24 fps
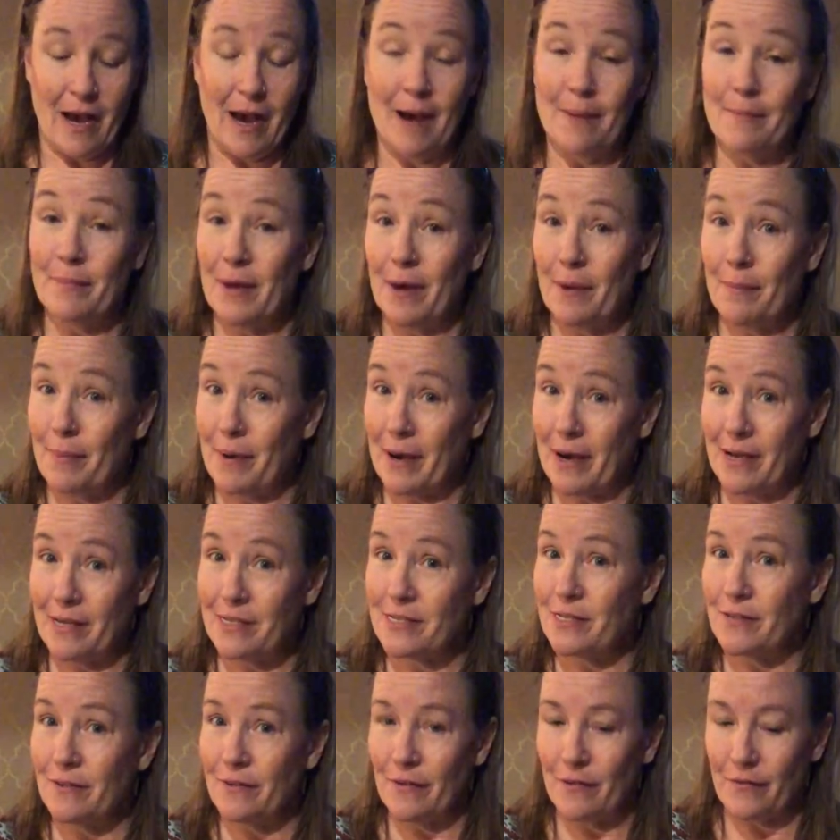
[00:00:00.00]
I'm not
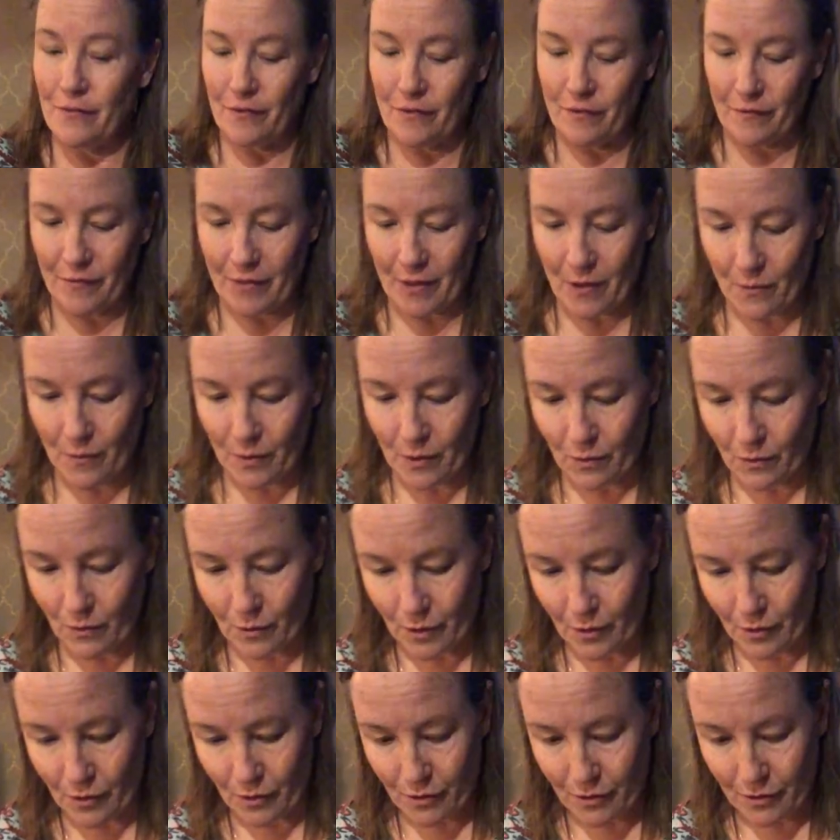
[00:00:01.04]
positive if they will
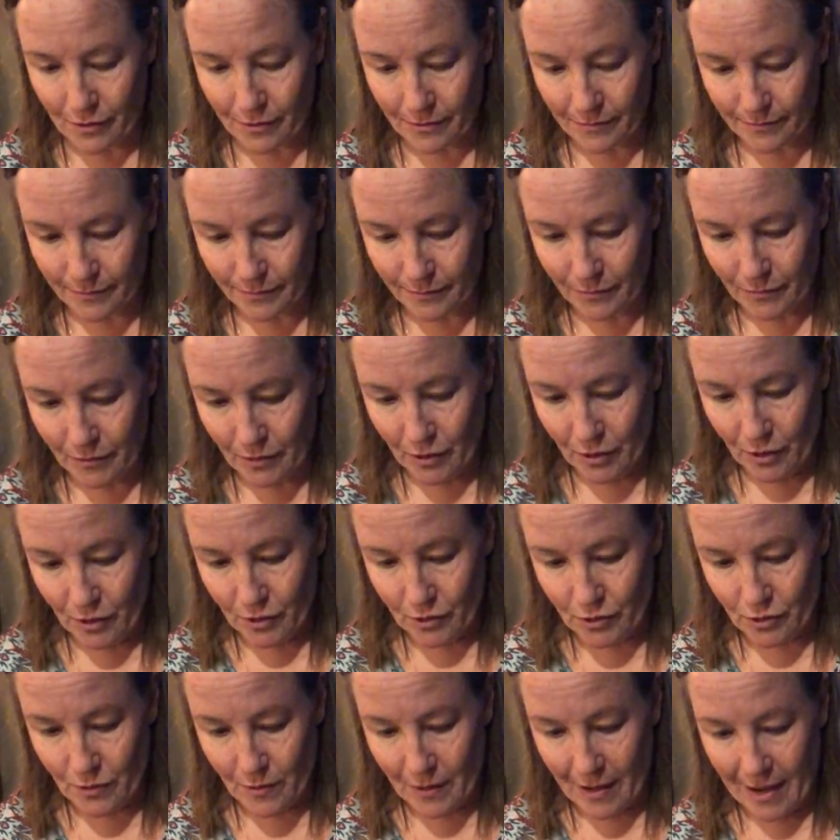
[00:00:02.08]
work.
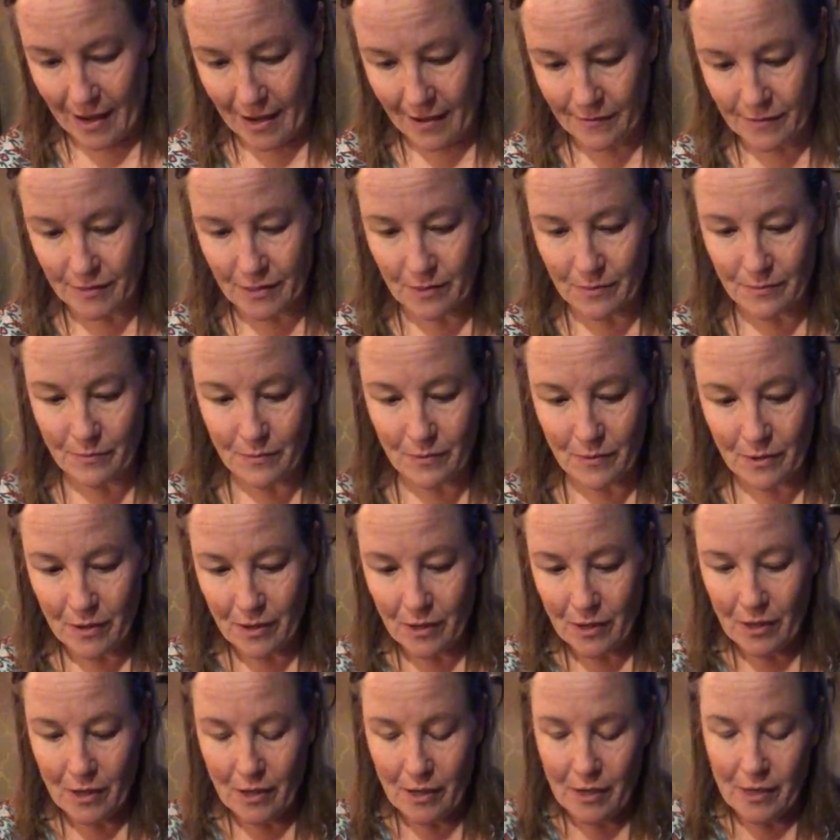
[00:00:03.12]
So I have some
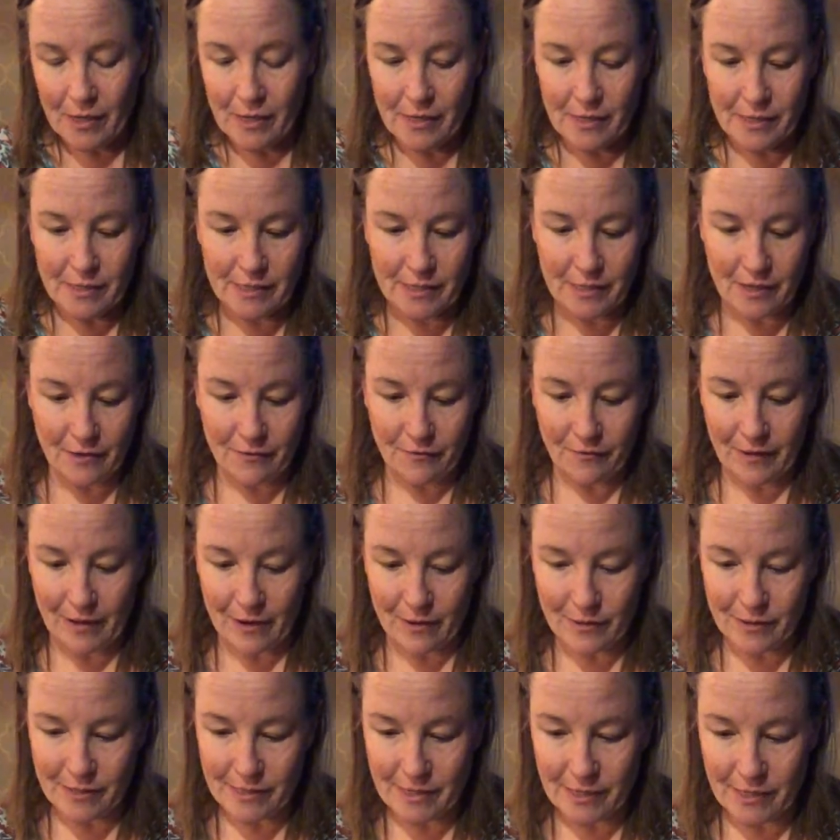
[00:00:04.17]

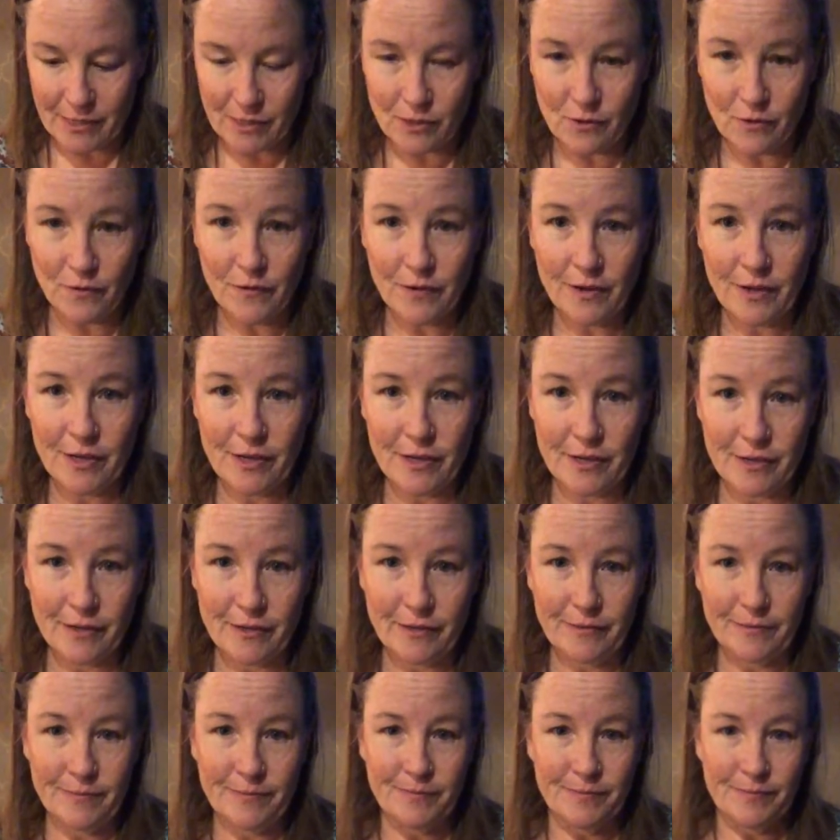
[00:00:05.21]
sunflower seeds over here
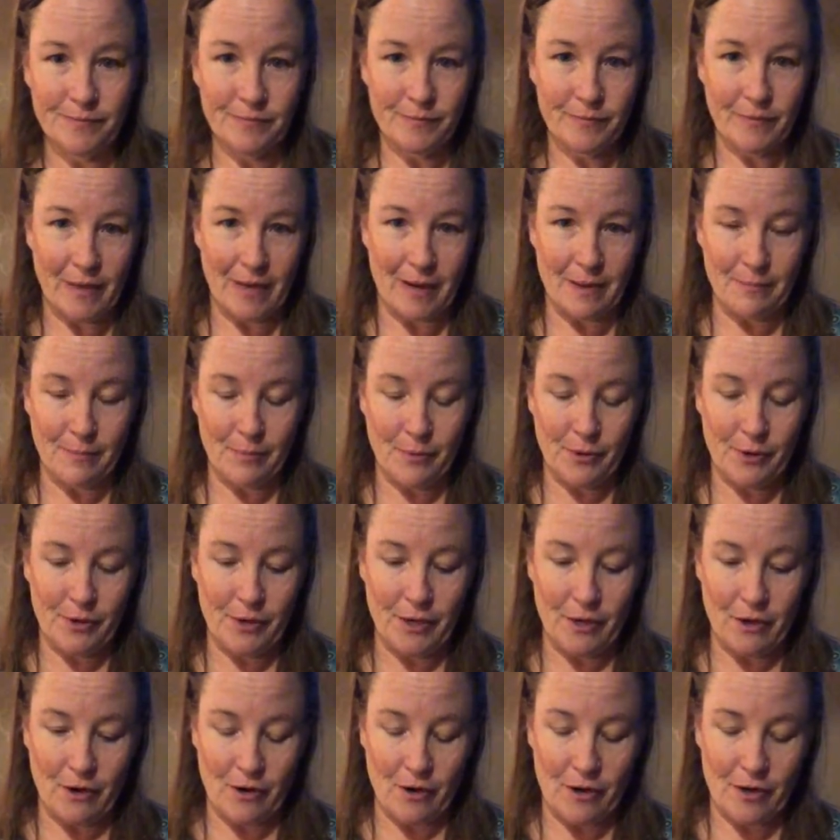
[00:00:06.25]
that I'm
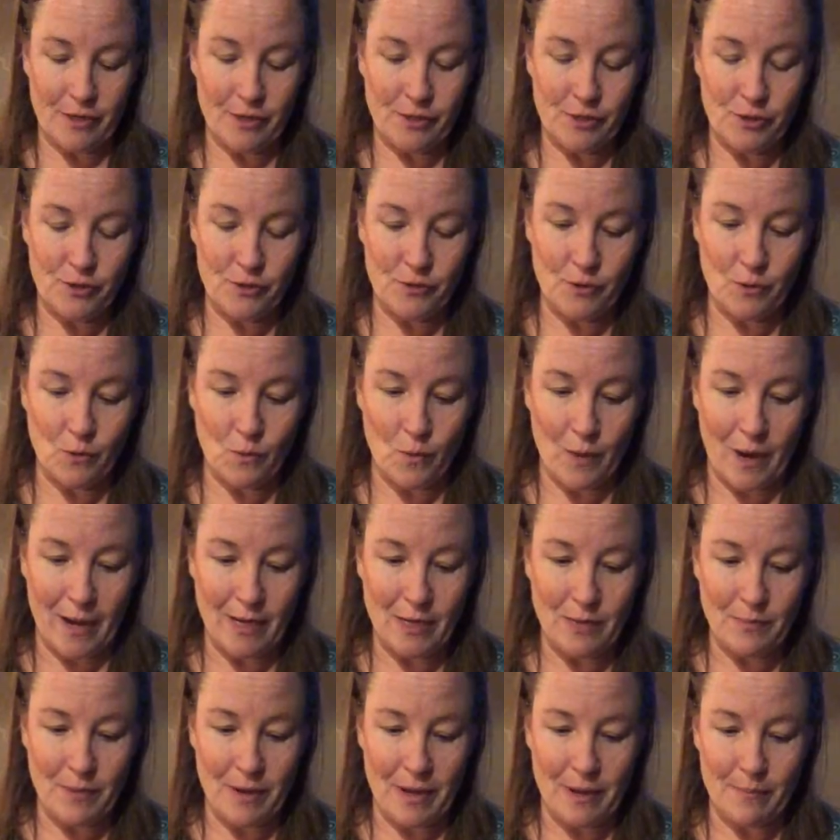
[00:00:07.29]
putting onto the
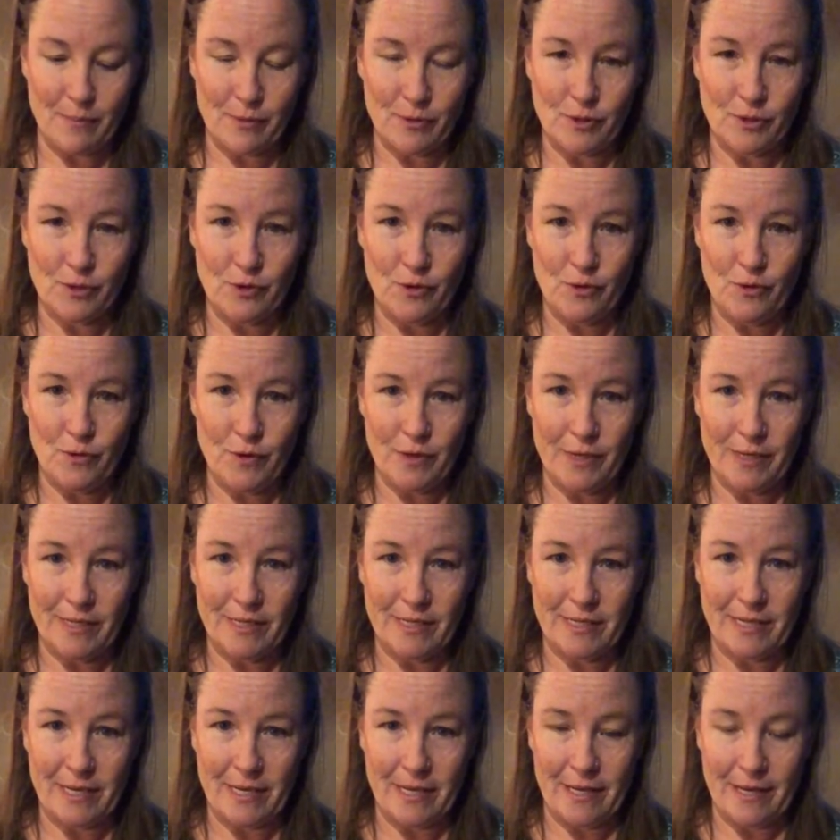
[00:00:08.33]
white paper so you can
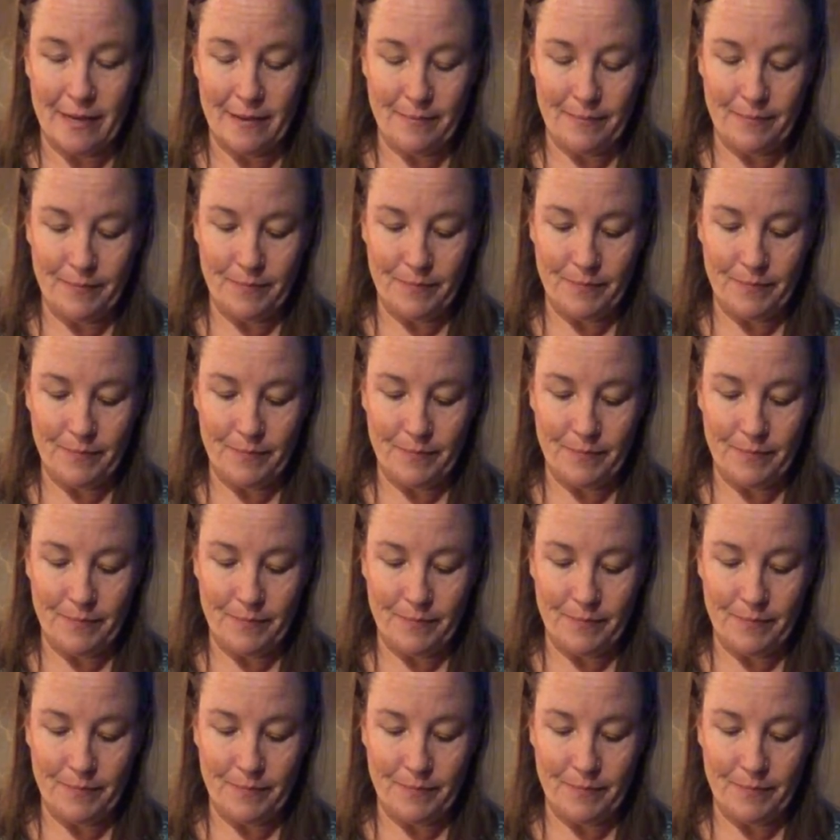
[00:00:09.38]
see them.